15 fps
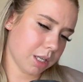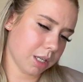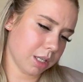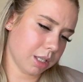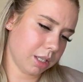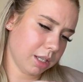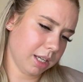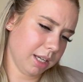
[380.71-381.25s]

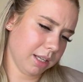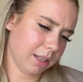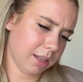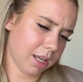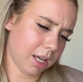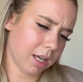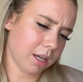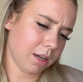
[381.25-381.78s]
i think
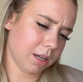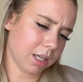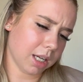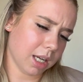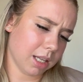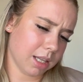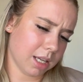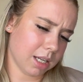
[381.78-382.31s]
they're
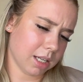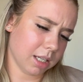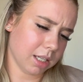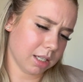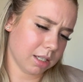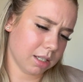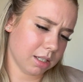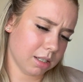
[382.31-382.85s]
okay they're
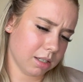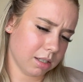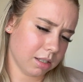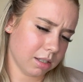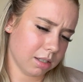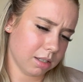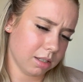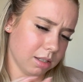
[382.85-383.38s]
like
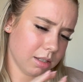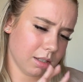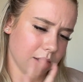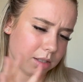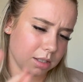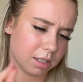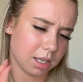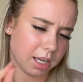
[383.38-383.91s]

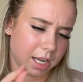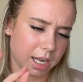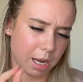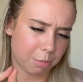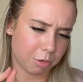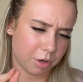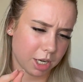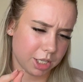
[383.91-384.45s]
a
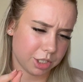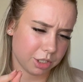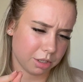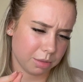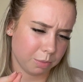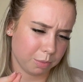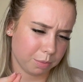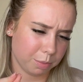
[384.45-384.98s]

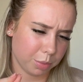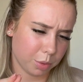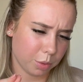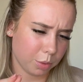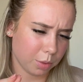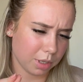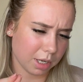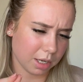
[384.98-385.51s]
collaboration
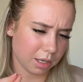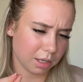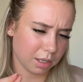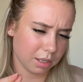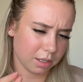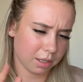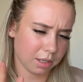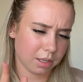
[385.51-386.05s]
paula
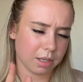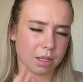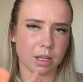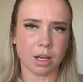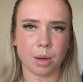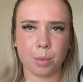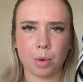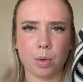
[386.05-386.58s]

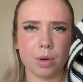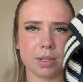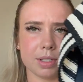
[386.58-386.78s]
paula